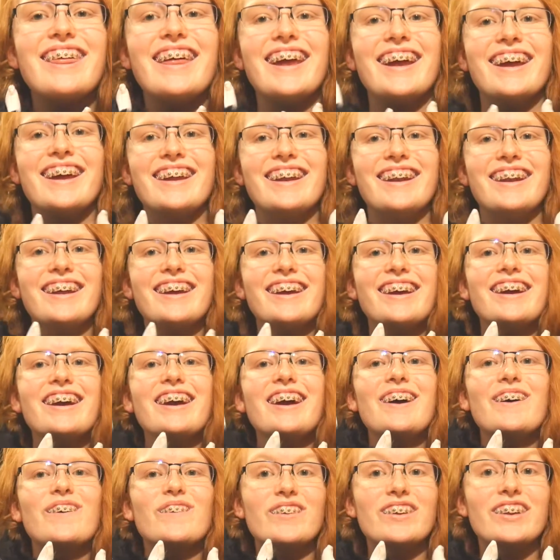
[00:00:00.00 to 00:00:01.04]
than
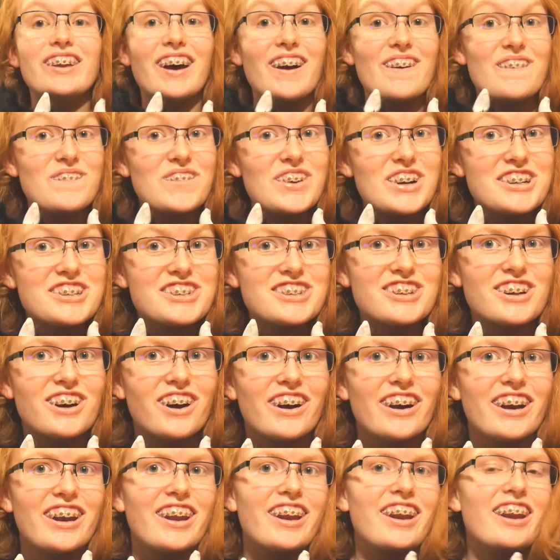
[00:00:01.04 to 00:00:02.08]
when I first
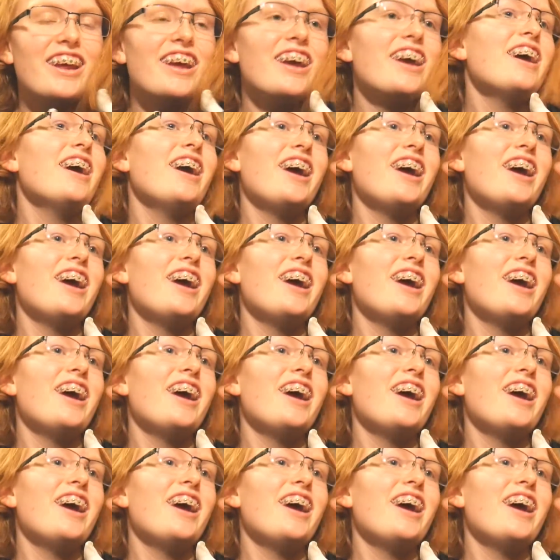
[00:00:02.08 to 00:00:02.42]
started.